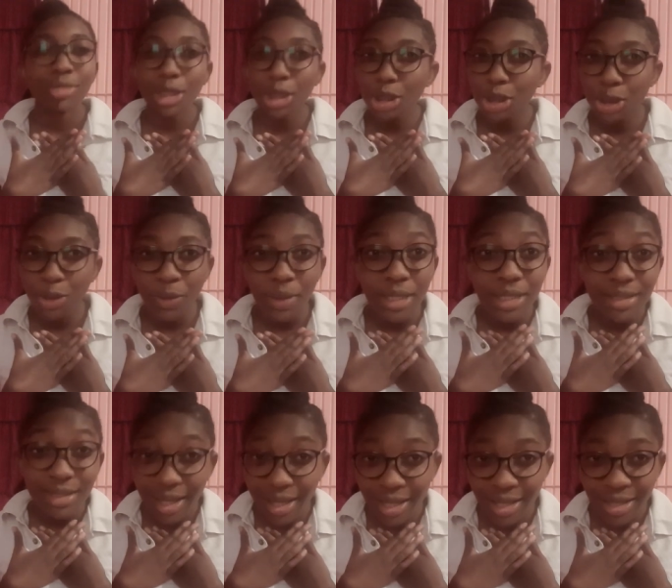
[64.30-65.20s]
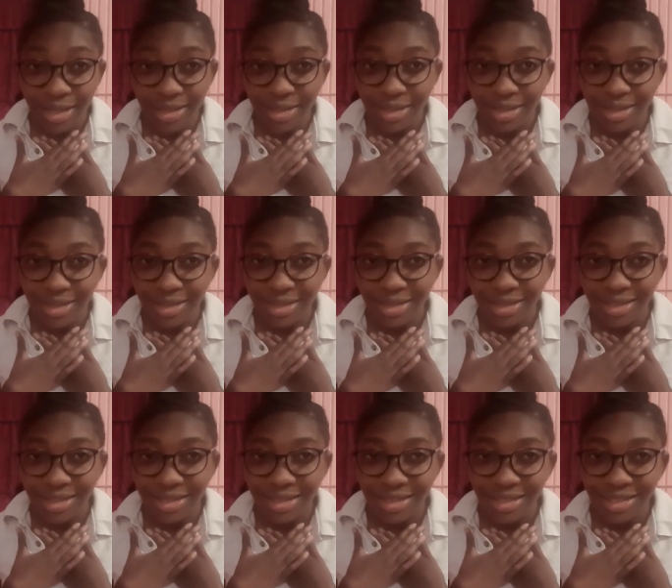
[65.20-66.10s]
This is doing things
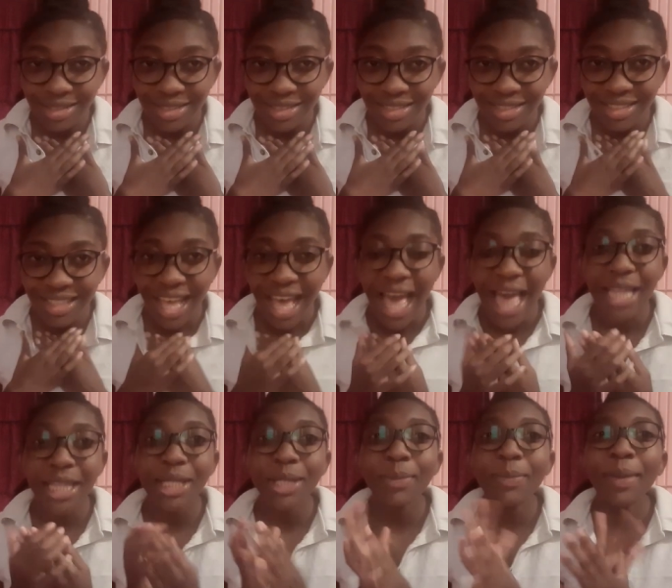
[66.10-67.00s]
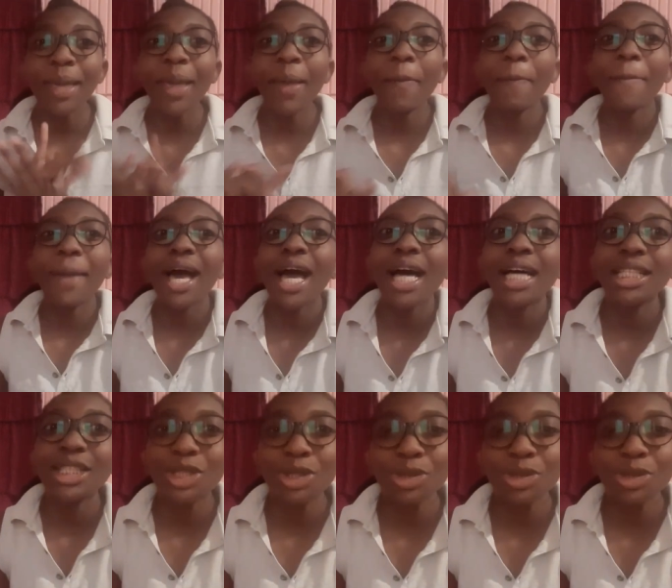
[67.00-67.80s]
and the paper